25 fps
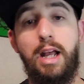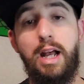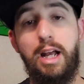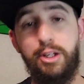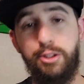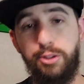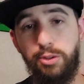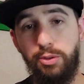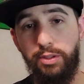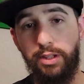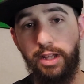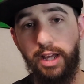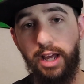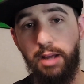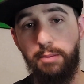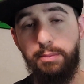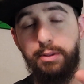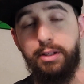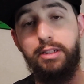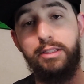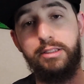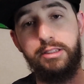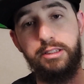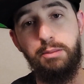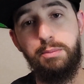I do that
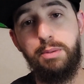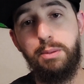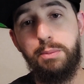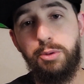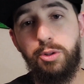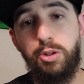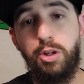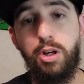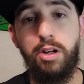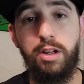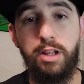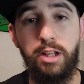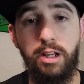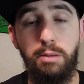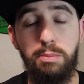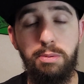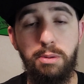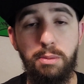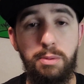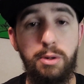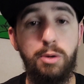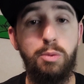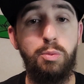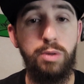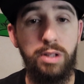because some people call it
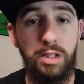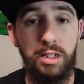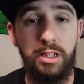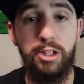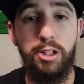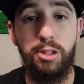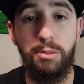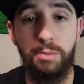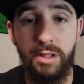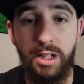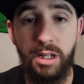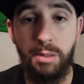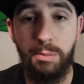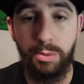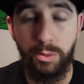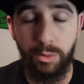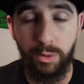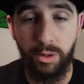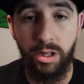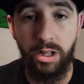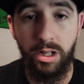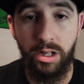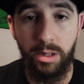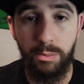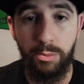helper, but really you're being
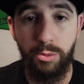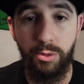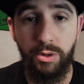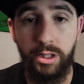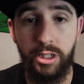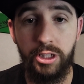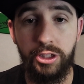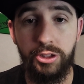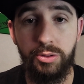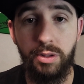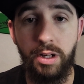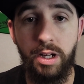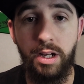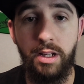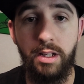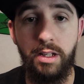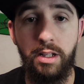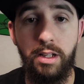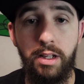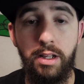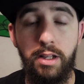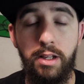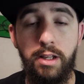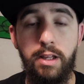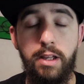an apprentice, right?
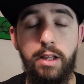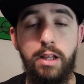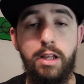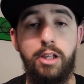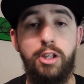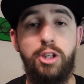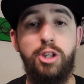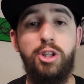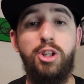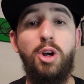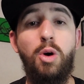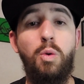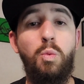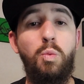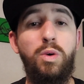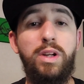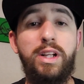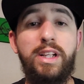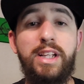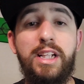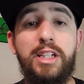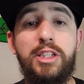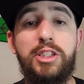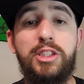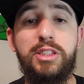You don't want
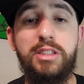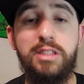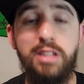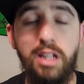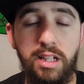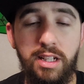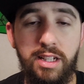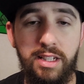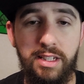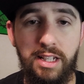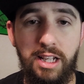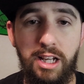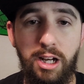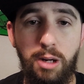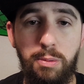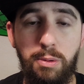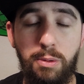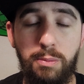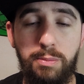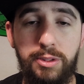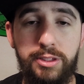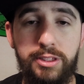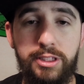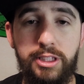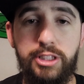to get stuck in the helper
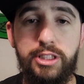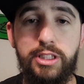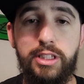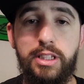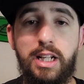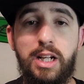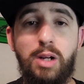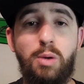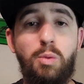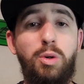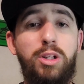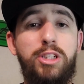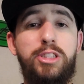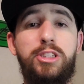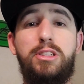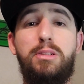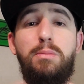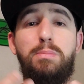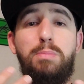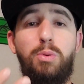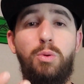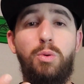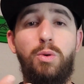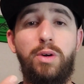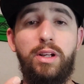position. Like, what's the
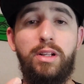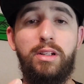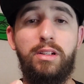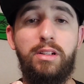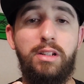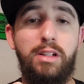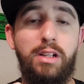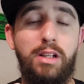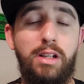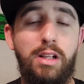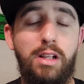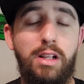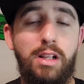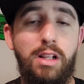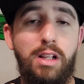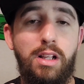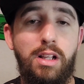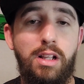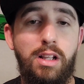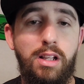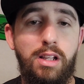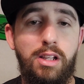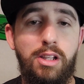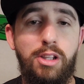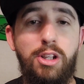point?
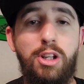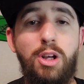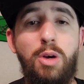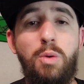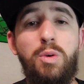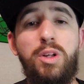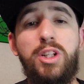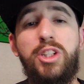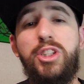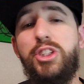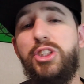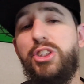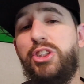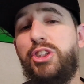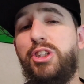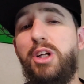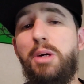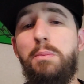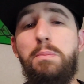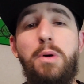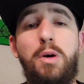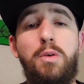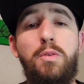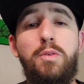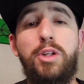You don't want to just
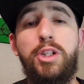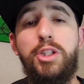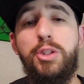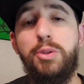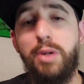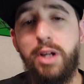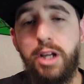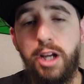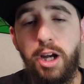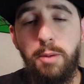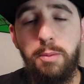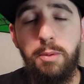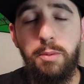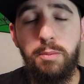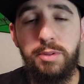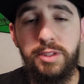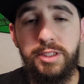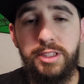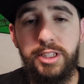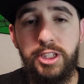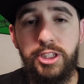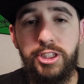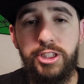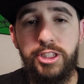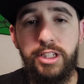jump over into a helper
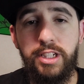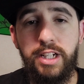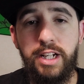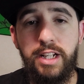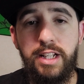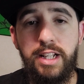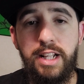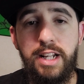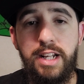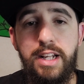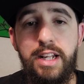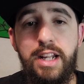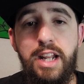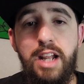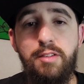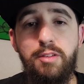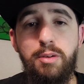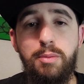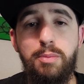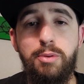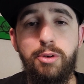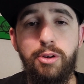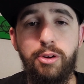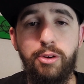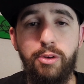position and then never
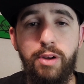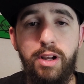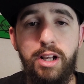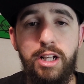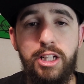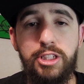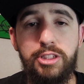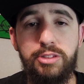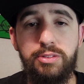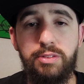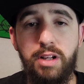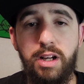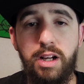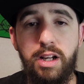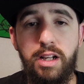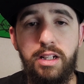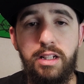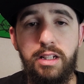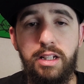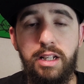progress, right?